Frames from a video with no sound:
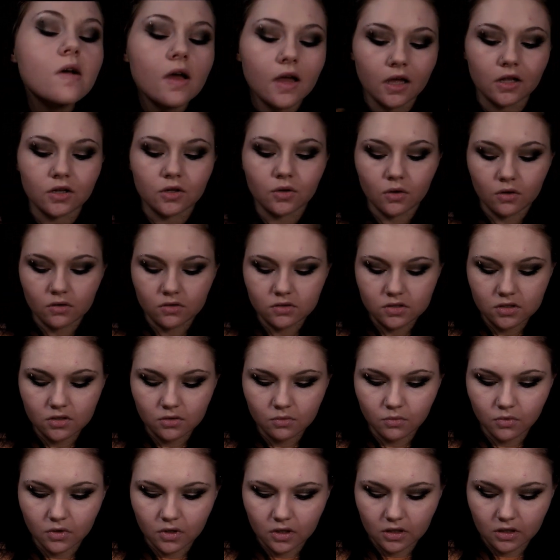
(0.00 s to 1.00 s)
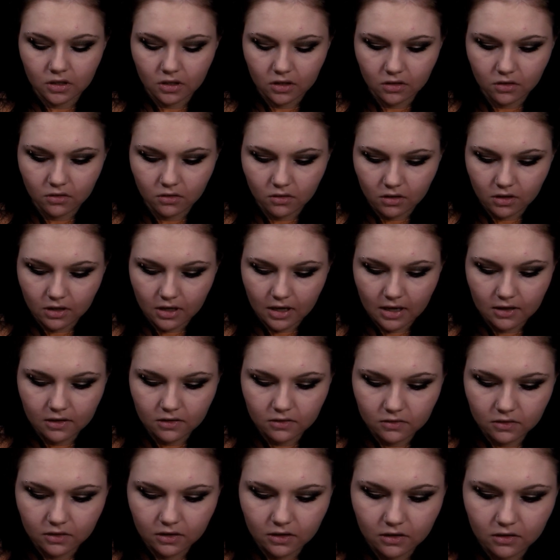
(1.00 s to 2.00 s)
And you also want to get your
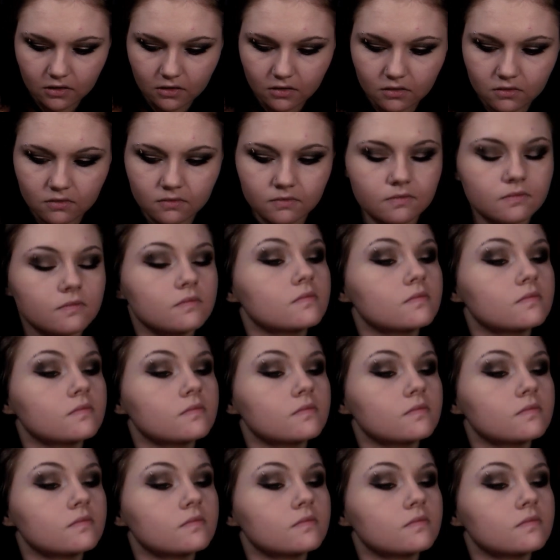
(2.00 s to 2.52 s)
neckline